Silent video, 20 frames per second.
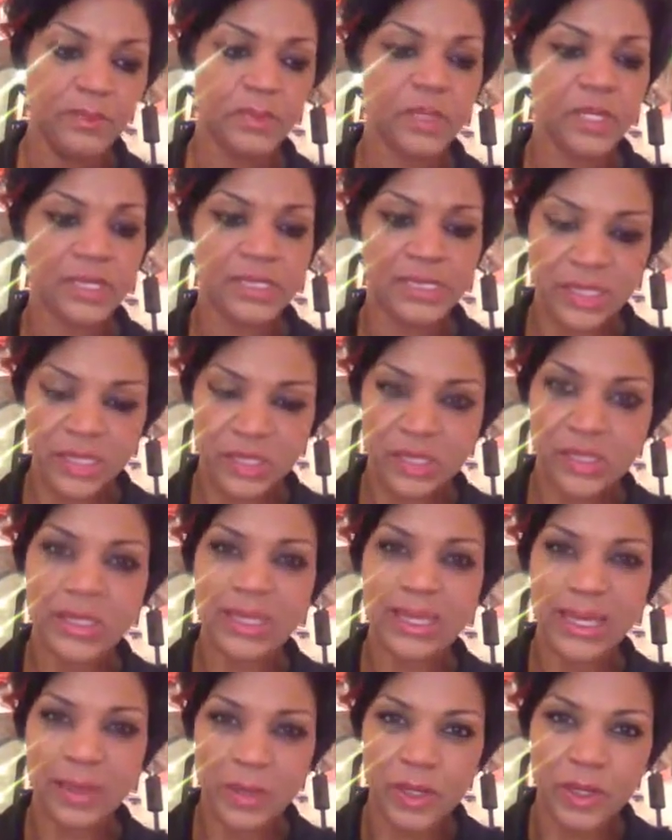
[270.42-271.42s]

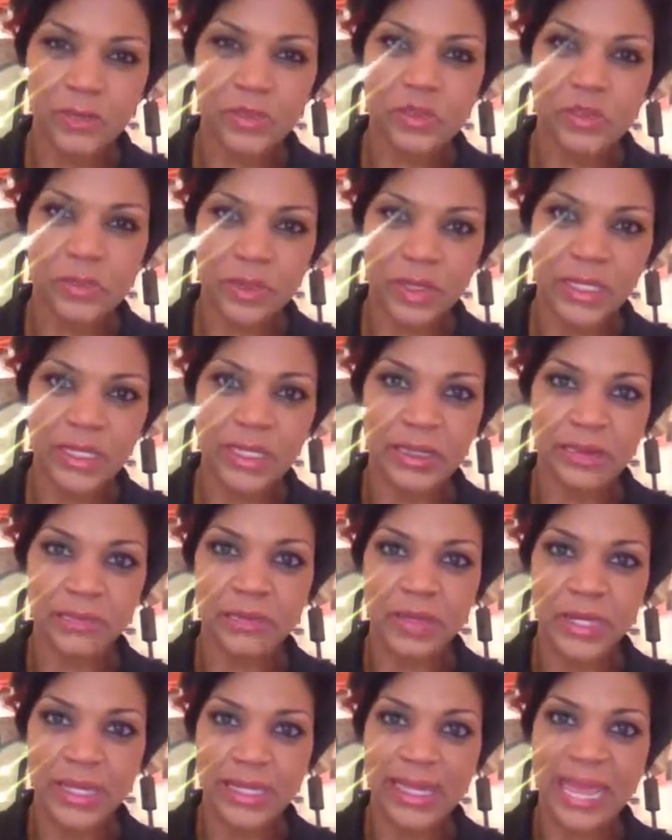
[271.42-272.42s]
Consistently coming up short in
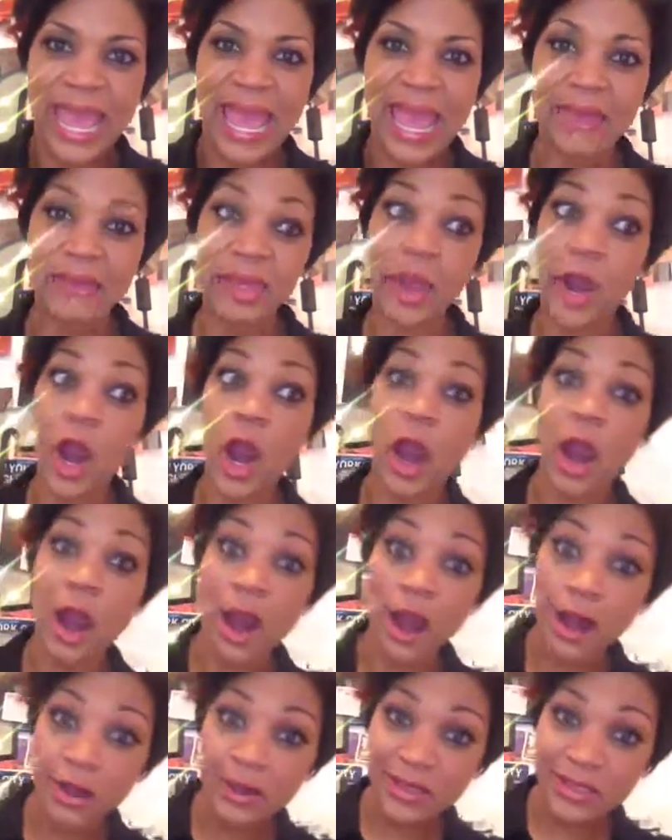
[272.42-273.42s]
giving, and having a
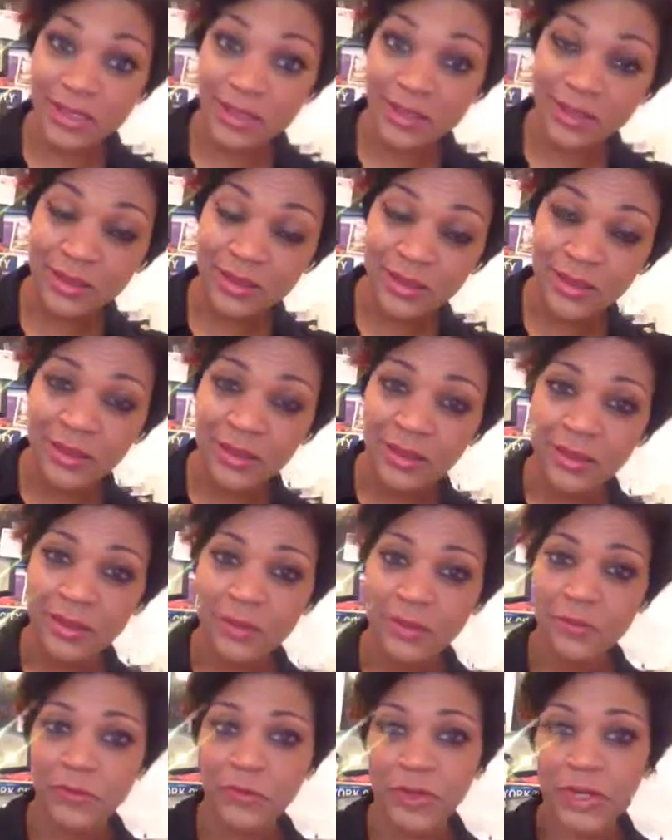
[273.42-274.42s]
heart
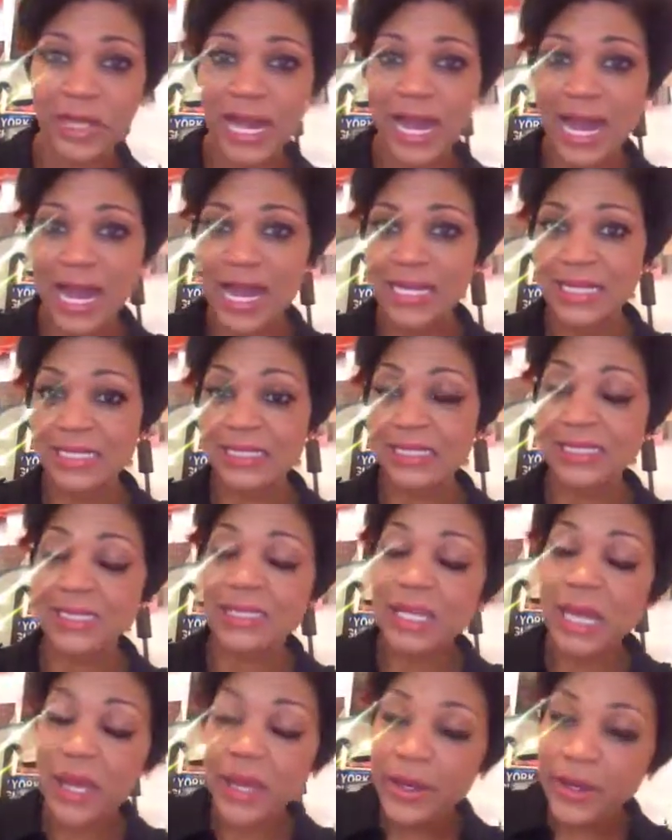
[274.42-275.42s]
for God, a
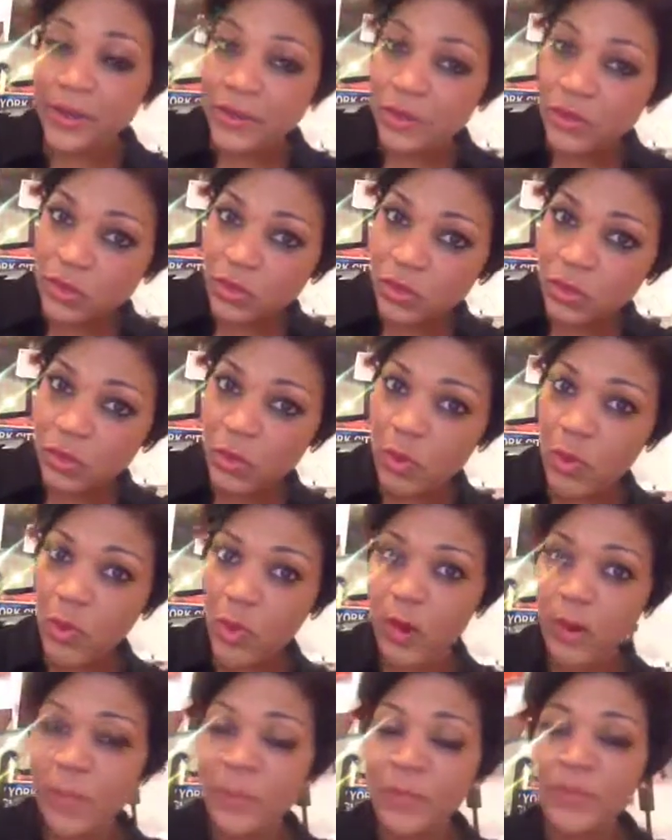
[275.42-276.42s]
desire to do
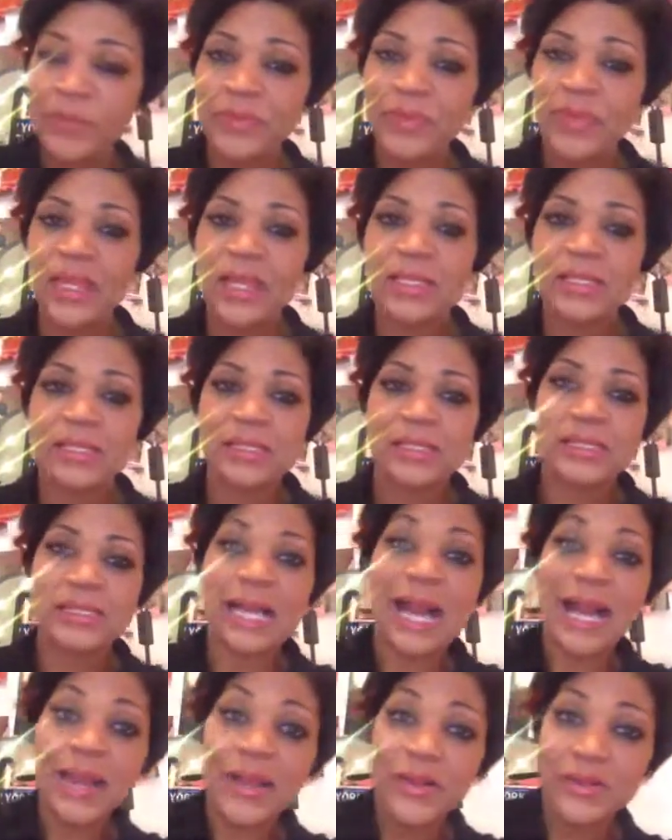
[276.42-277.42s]
more, a
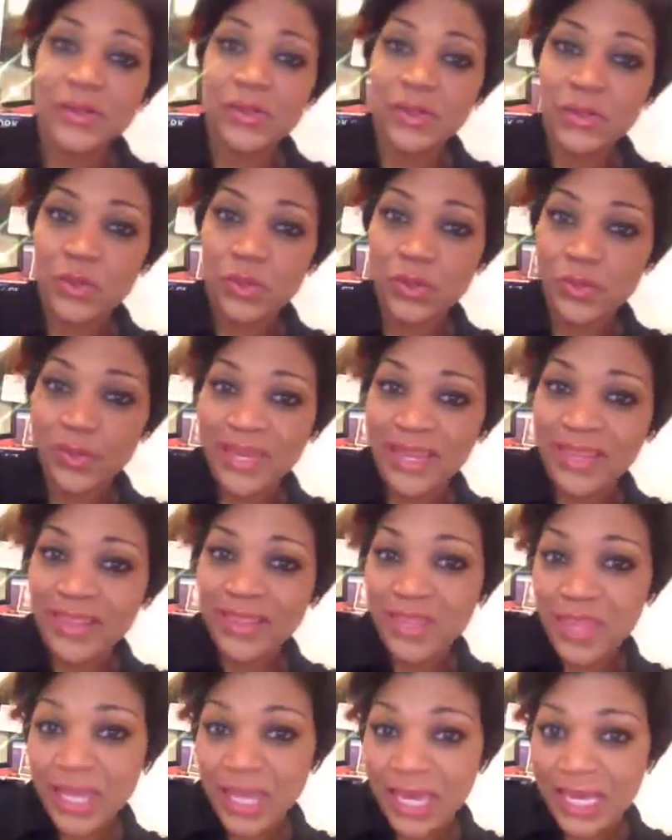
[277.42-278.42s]
desire to do big
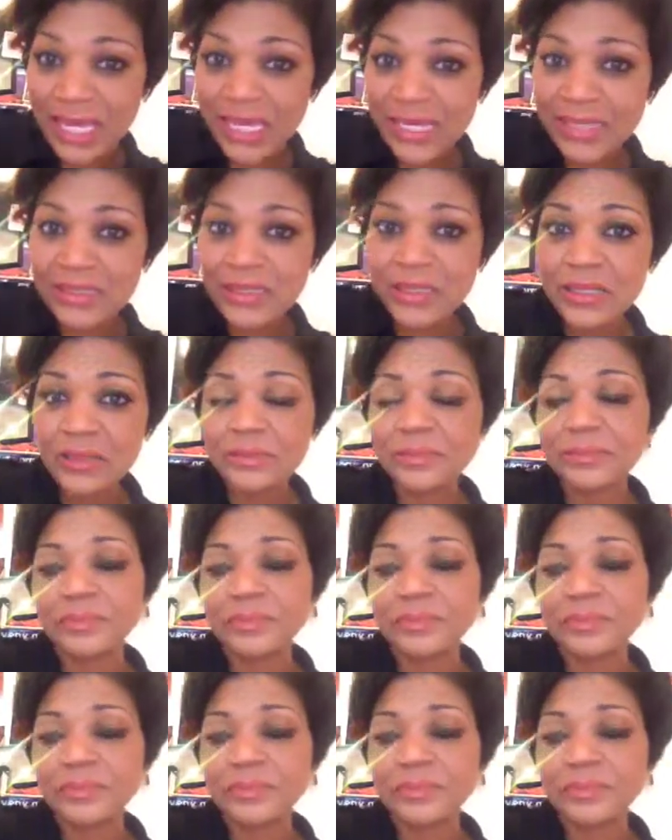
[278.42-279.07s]
things,